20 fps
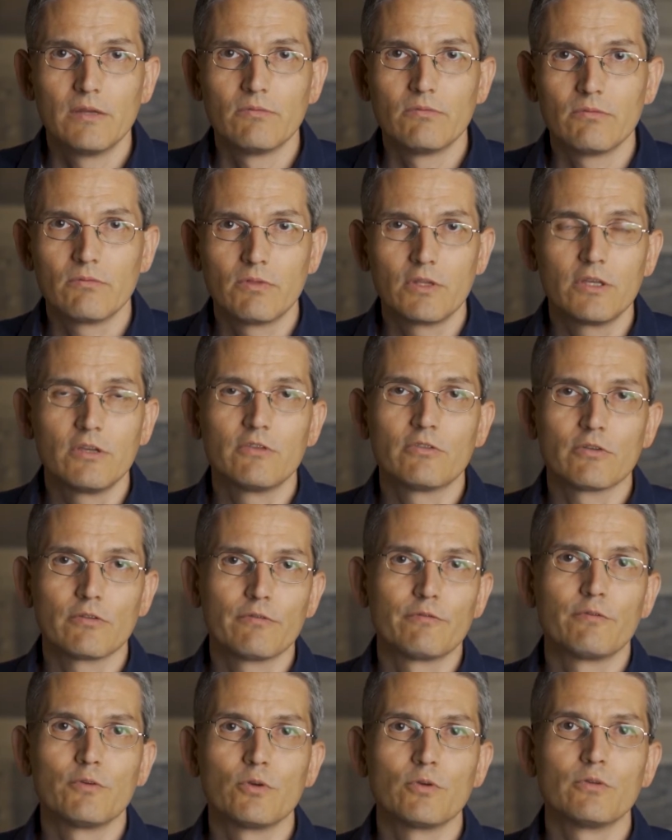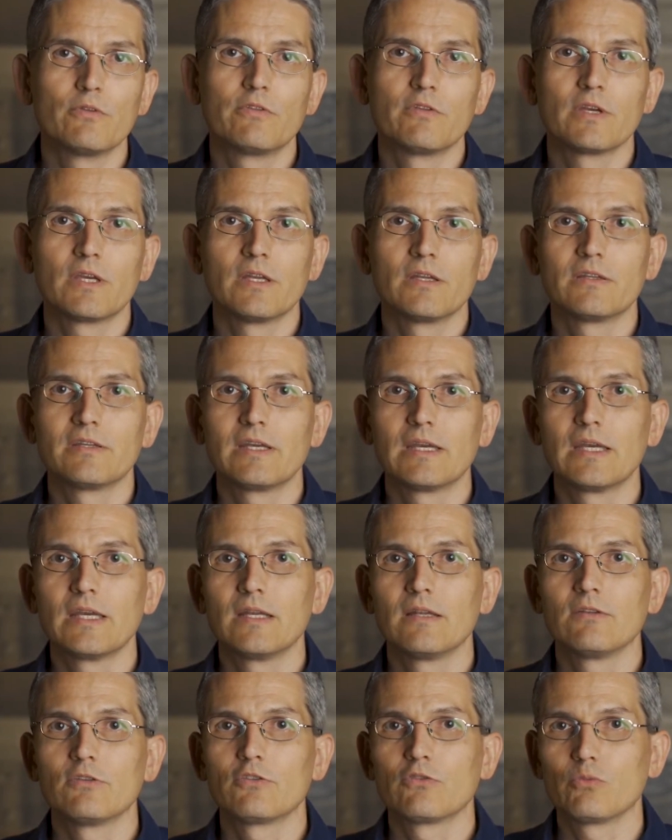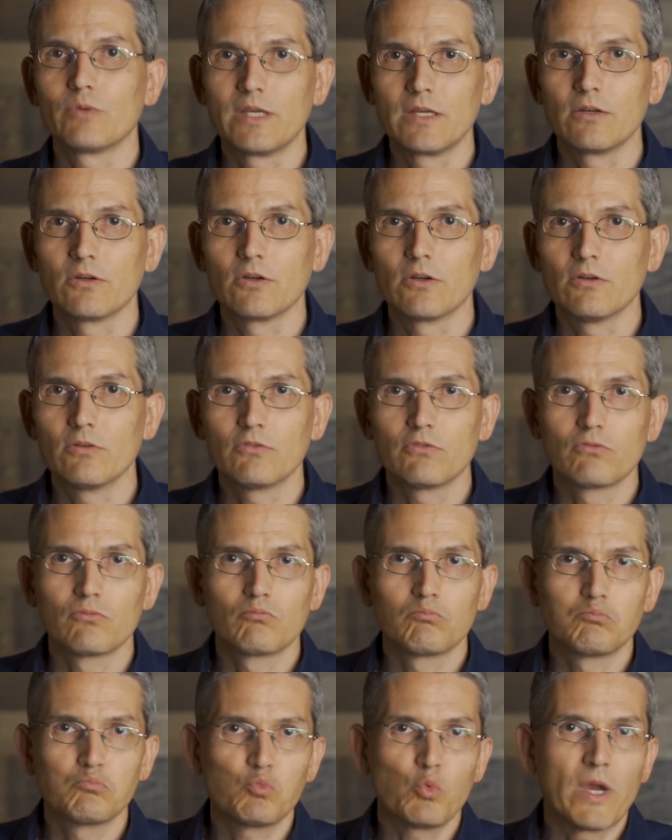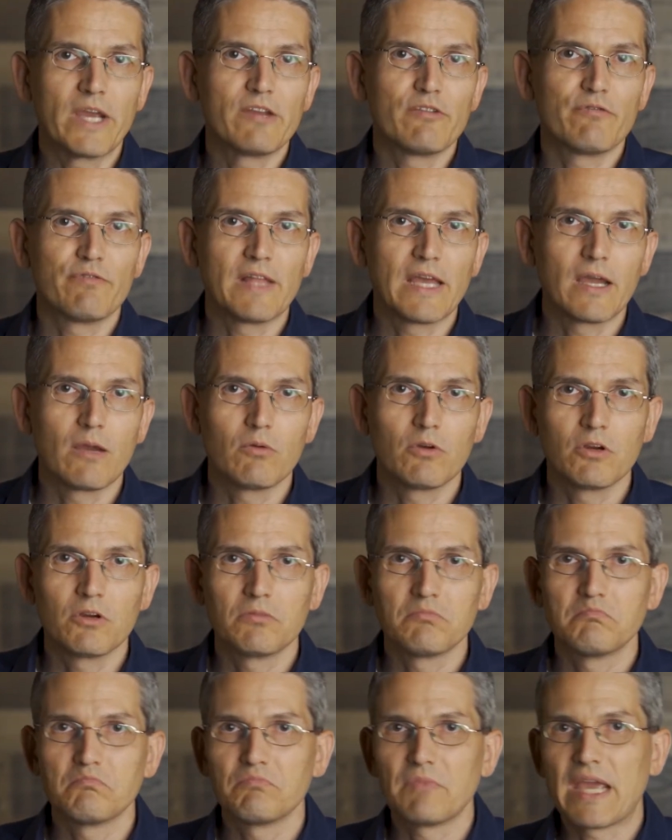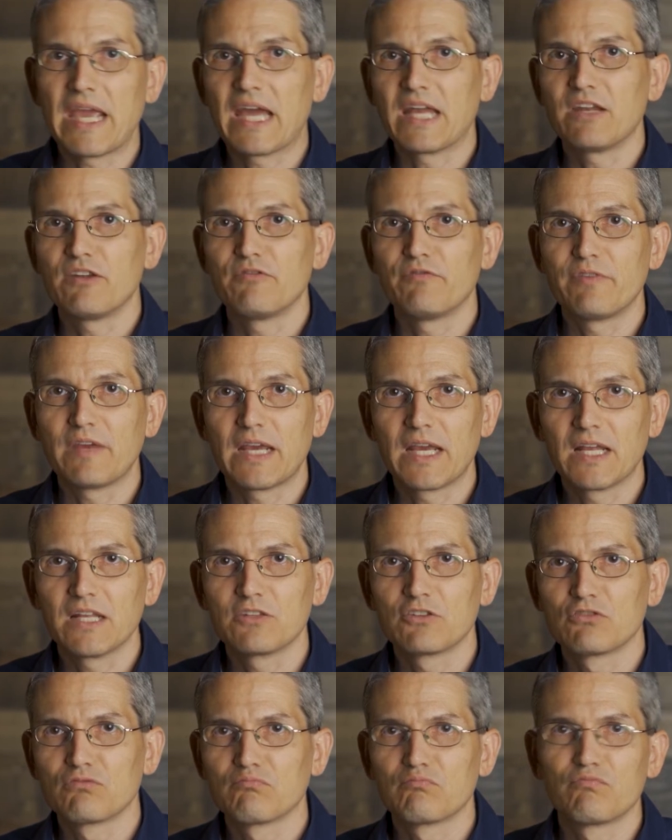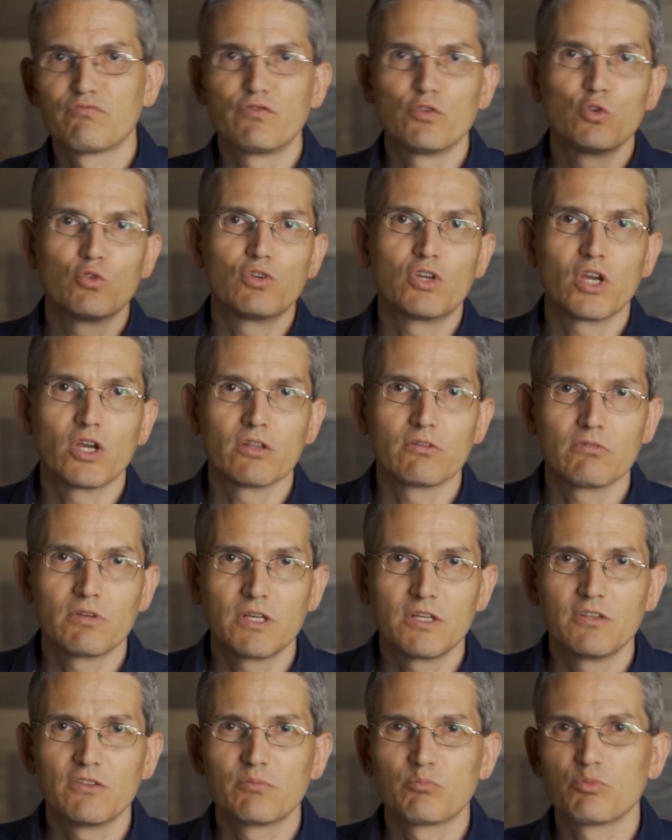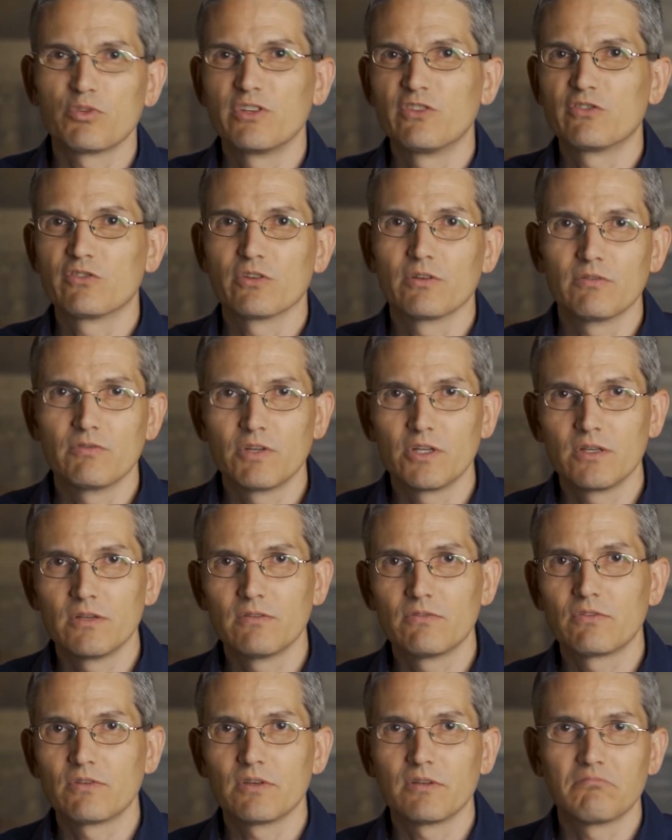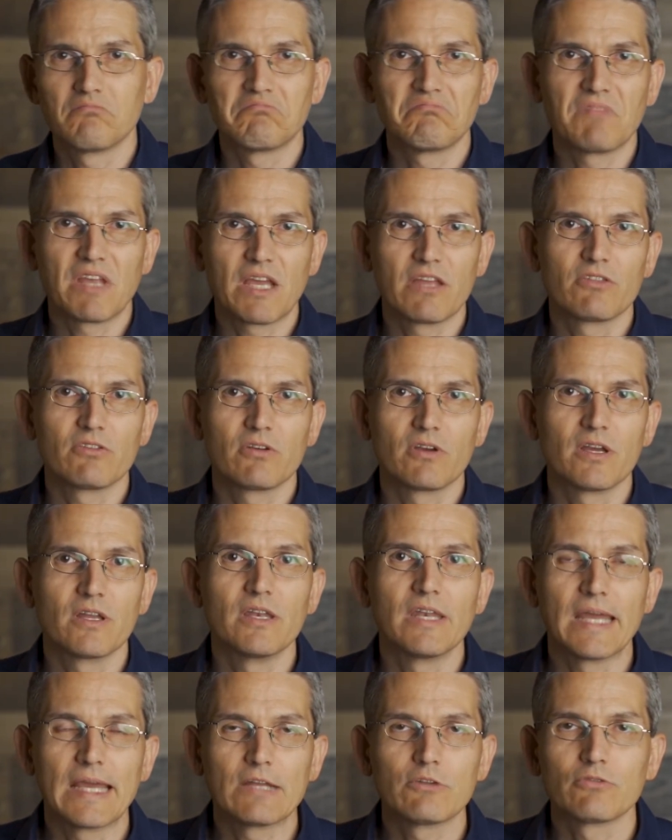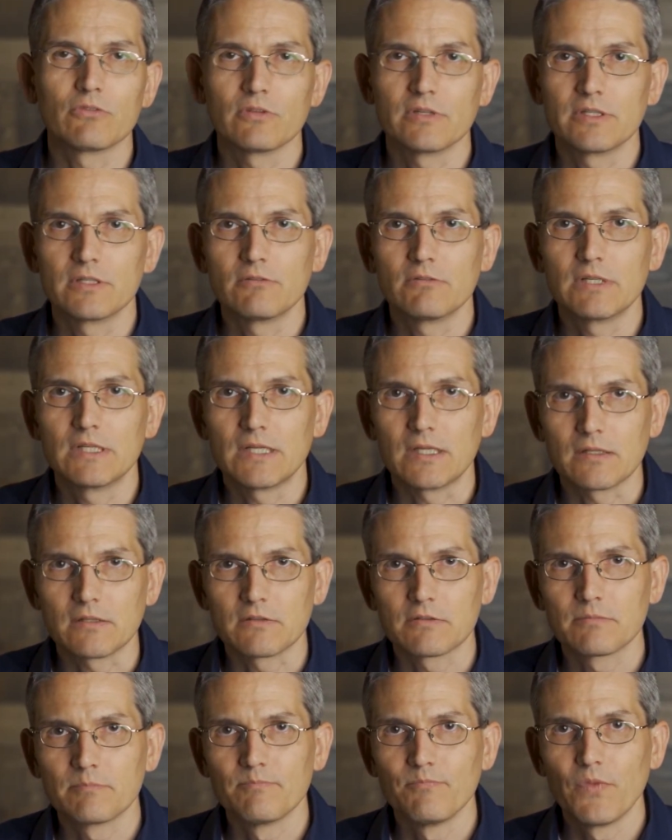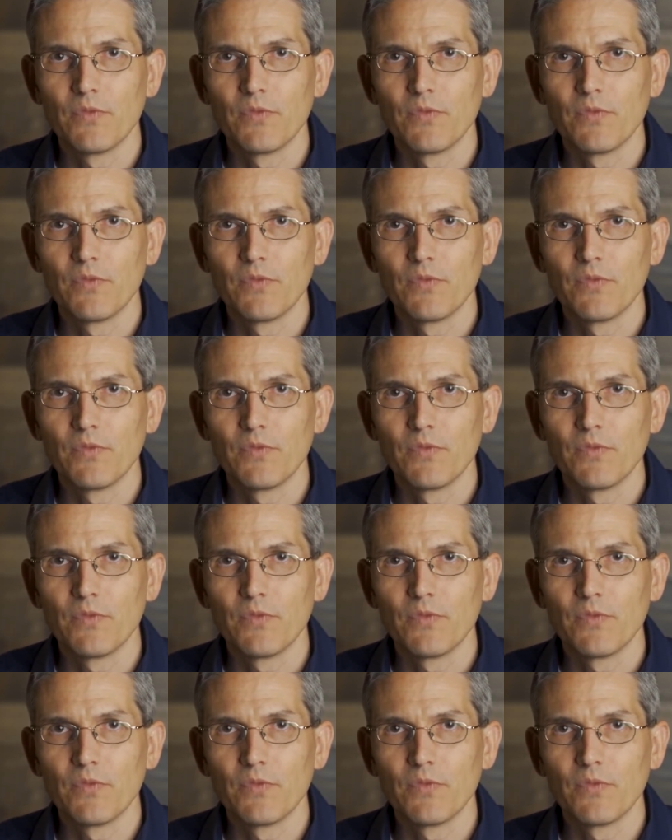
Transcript: These are foods that contain sweeteners, white flour, added fats, food colorings, preservatives, and other unnatural ingredients.